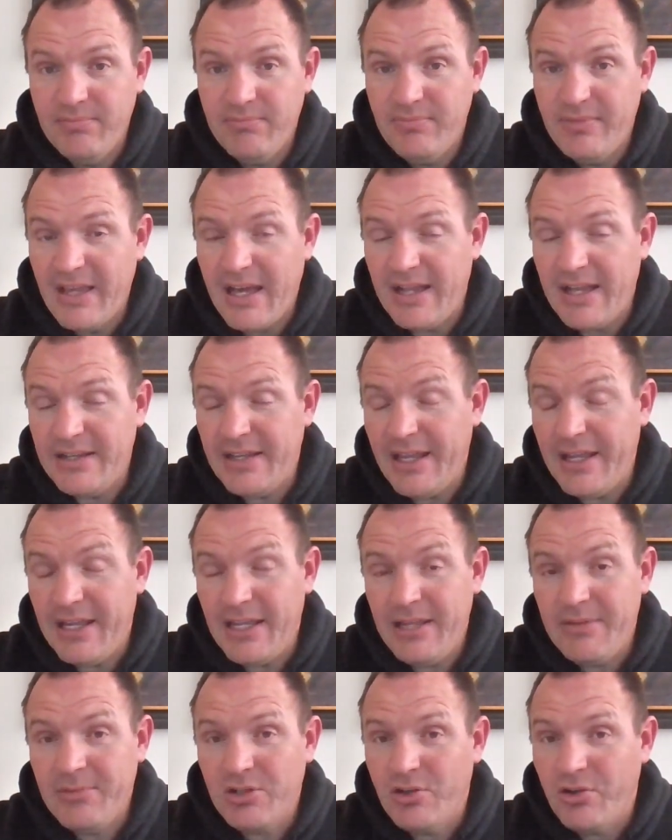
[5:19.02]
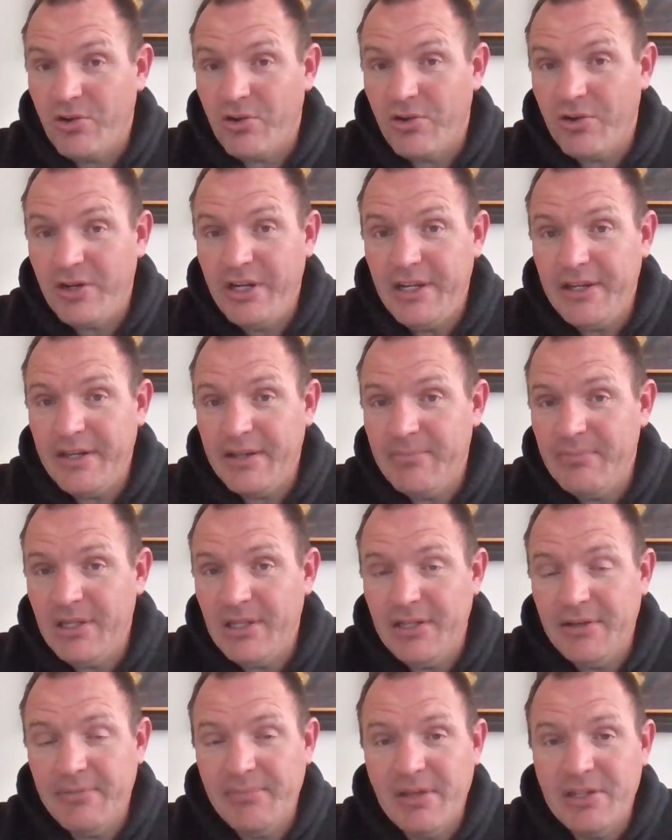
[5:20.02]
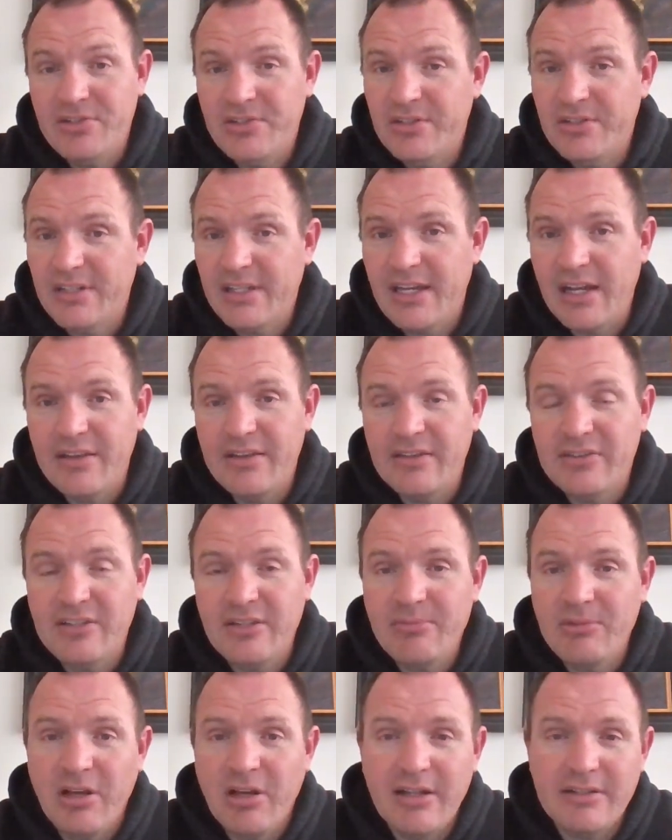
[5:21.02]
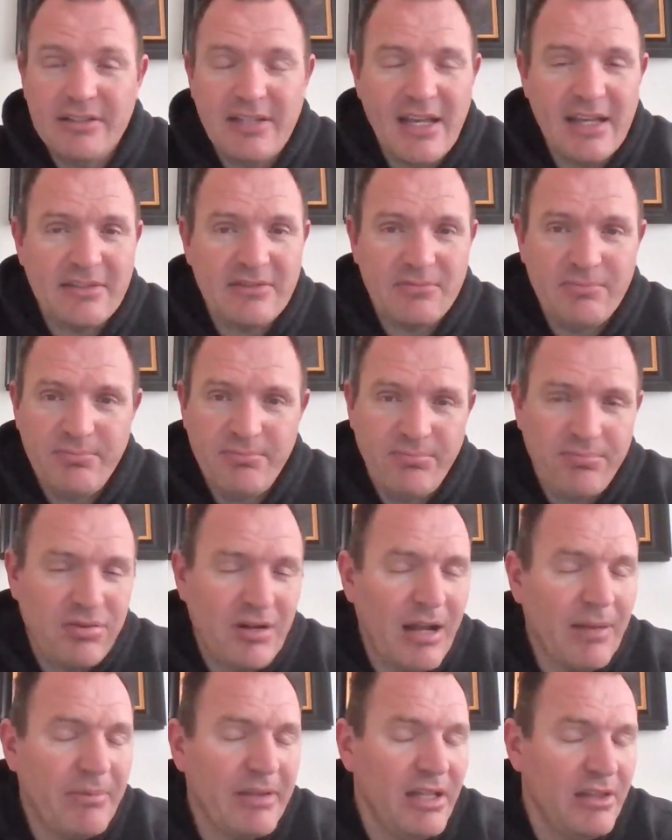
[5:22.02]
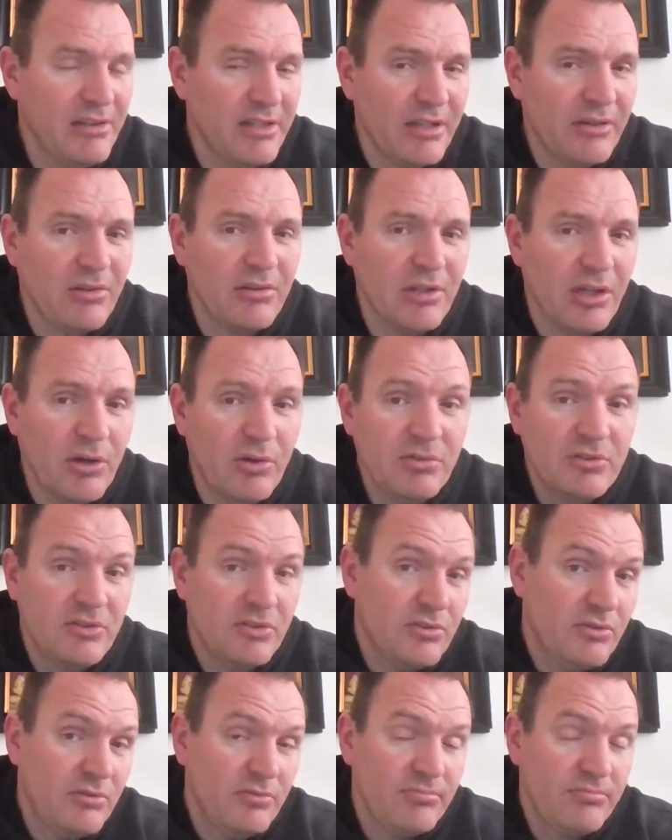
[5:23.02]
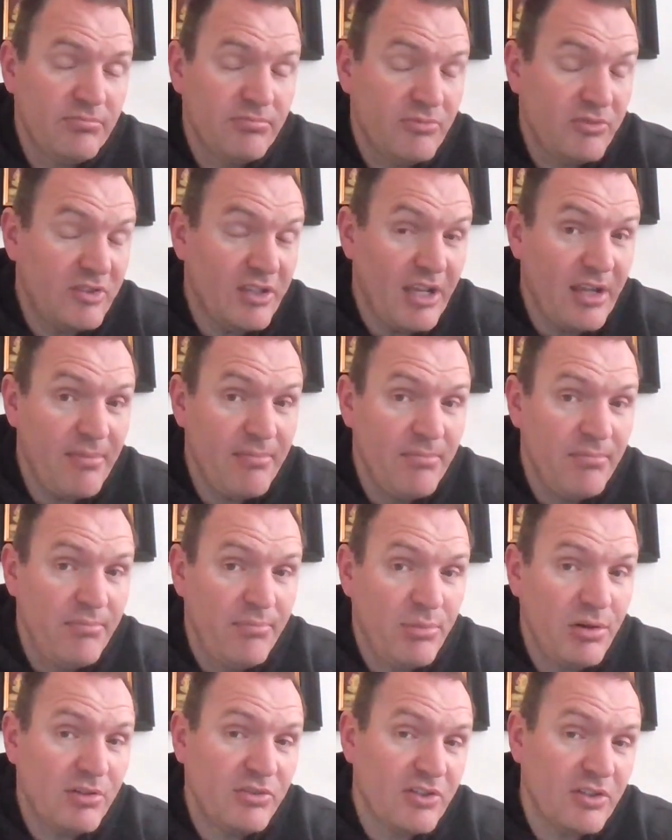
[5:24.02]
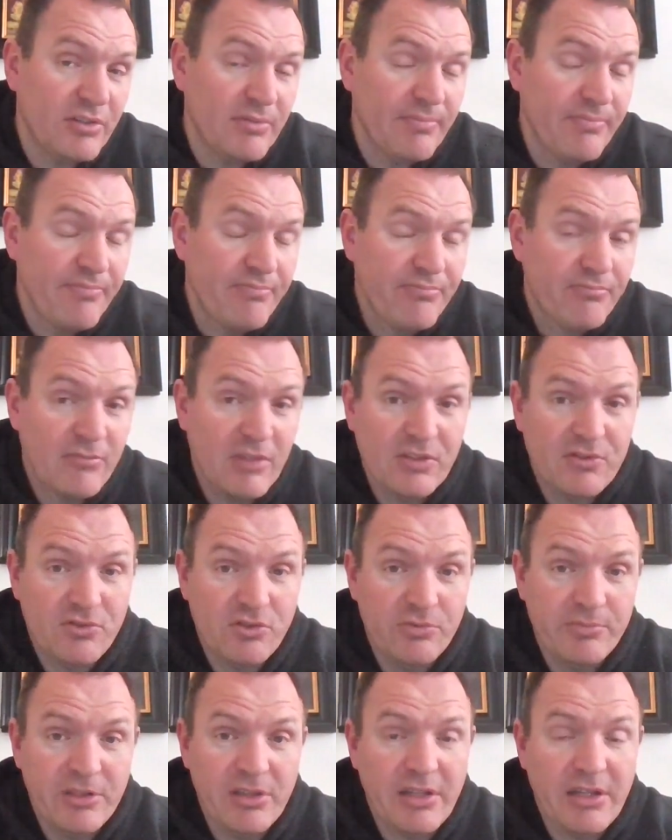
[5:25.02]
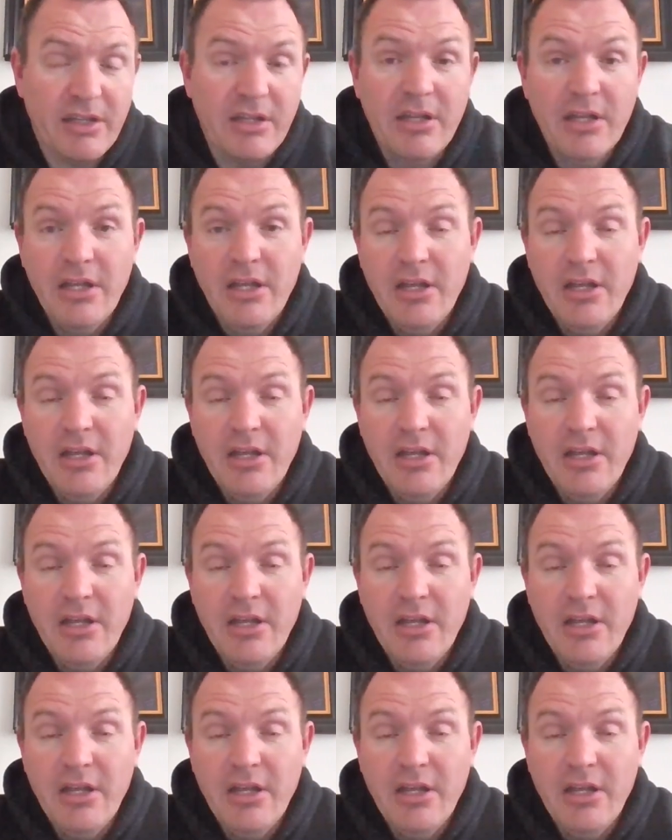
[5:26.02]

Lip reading: that name occurring and being mentioned in kind of the same context, probably a little low, so same person, assumedly.